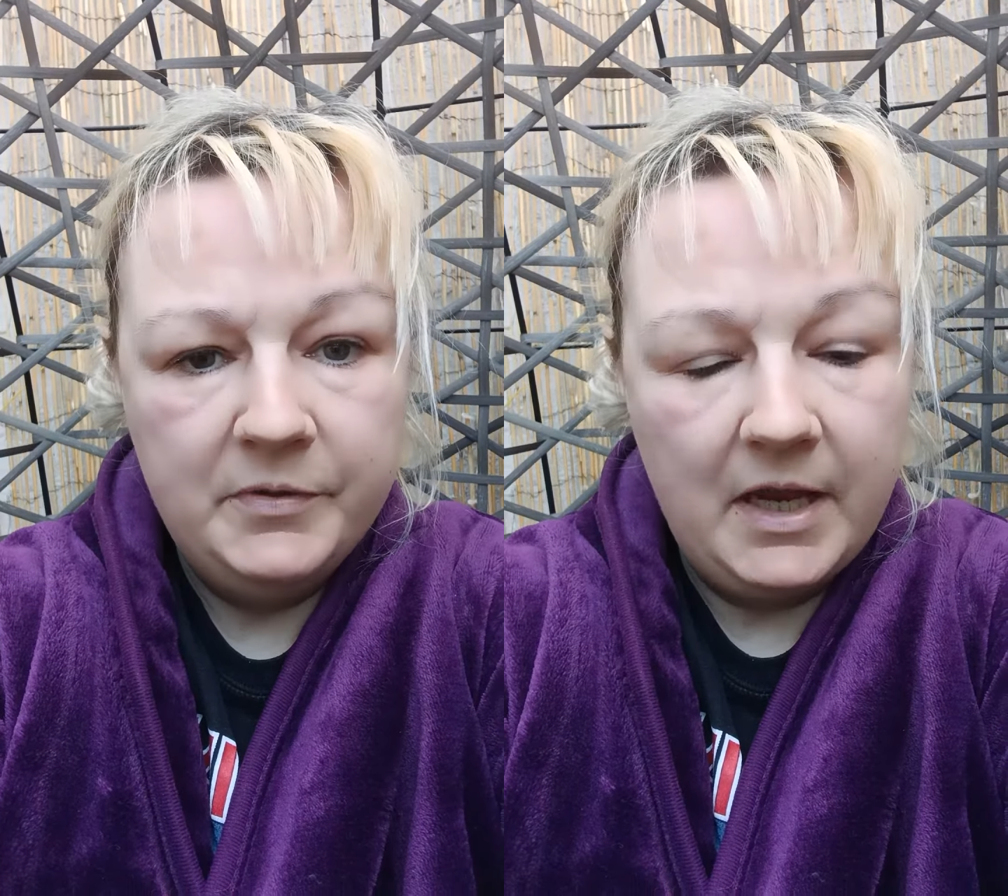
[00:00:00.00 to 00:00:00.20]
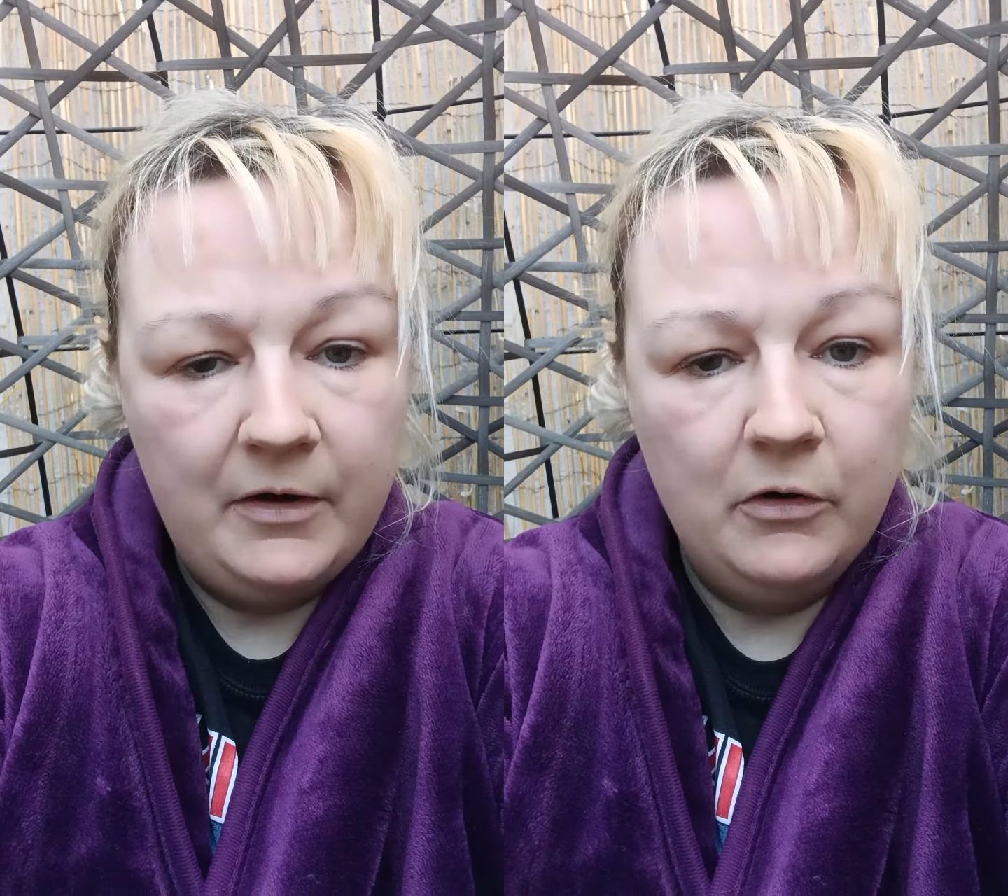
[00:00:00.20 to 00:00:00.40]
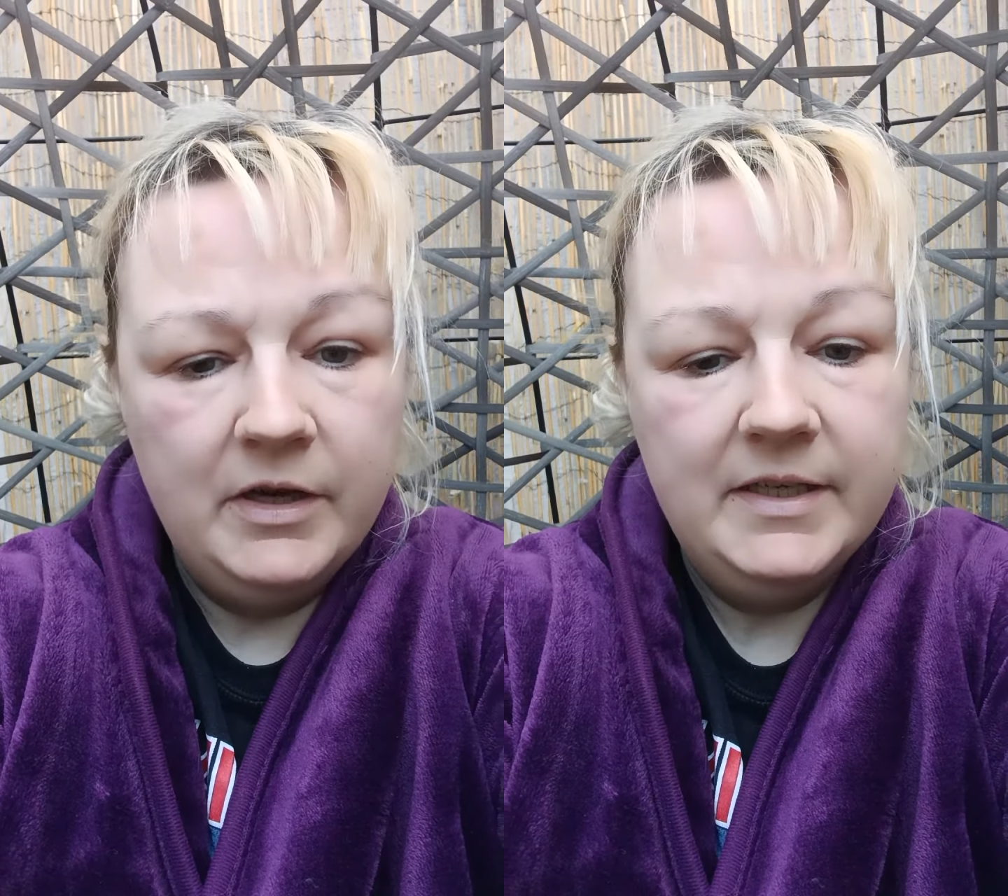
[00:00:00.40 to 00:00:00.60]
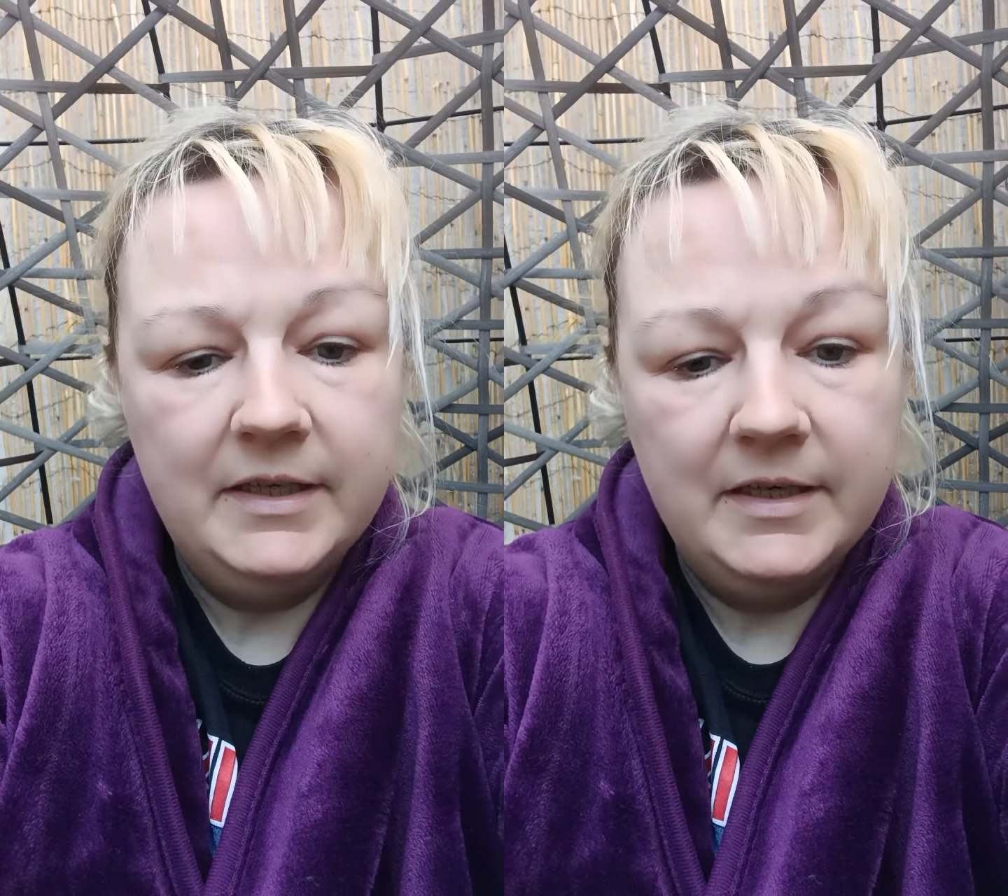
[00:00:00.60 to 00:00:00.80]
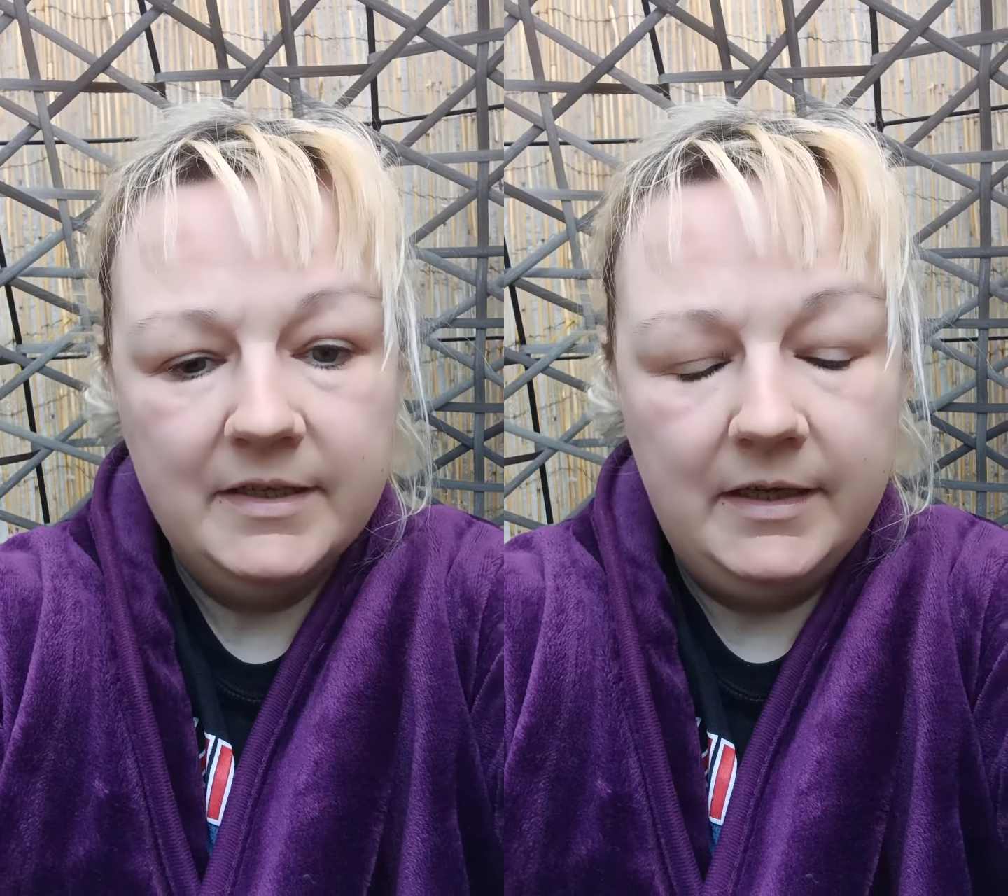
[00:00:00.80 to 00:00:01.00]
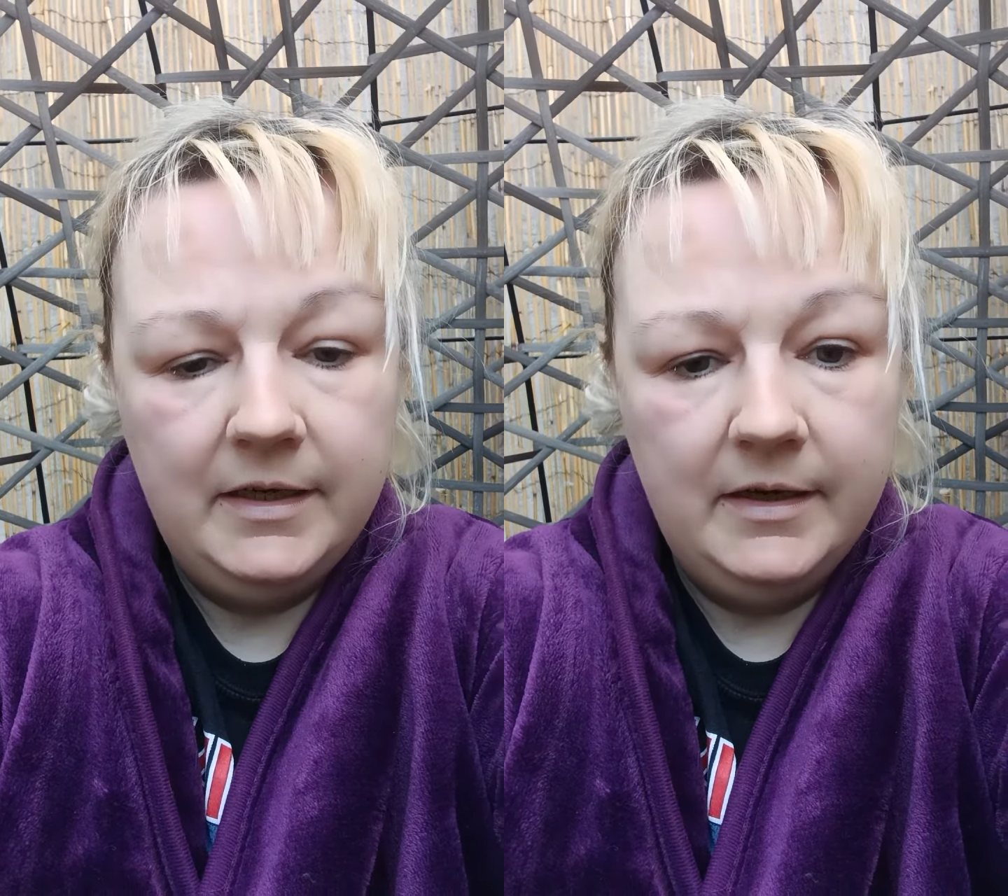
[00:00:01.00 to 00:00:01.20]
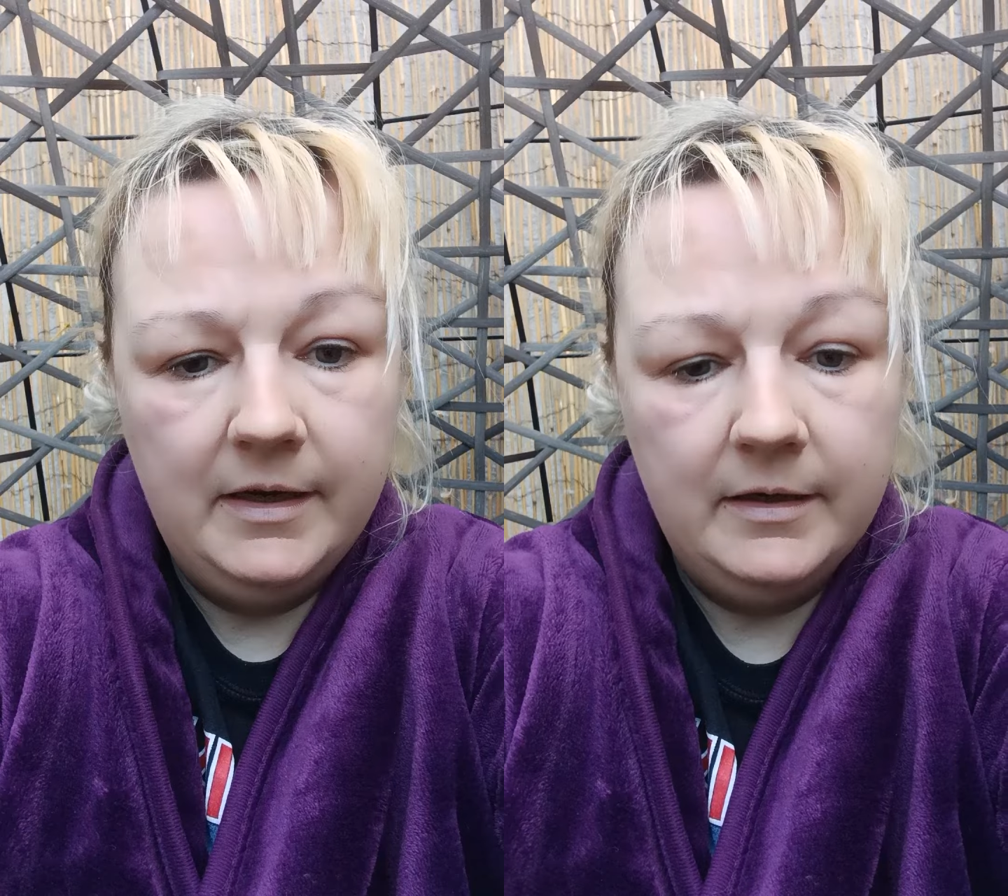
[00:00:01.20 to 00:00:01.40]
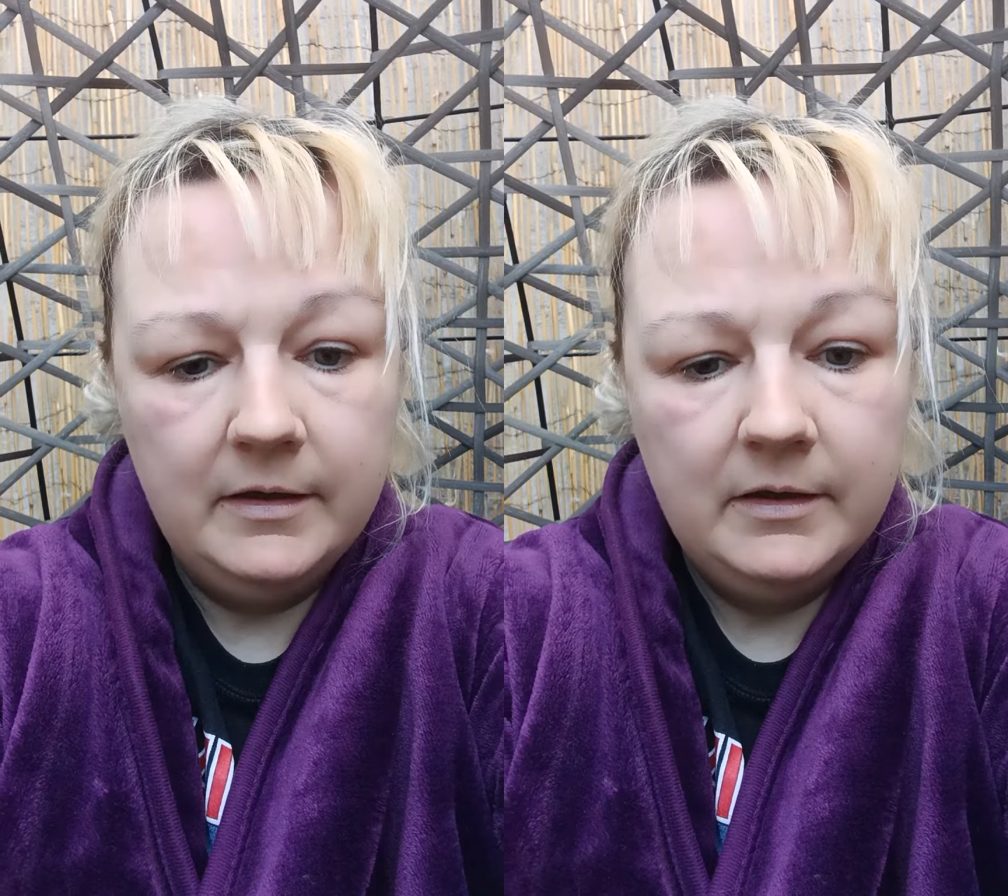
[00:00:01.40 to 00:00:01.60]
I know you're sick of seeing it.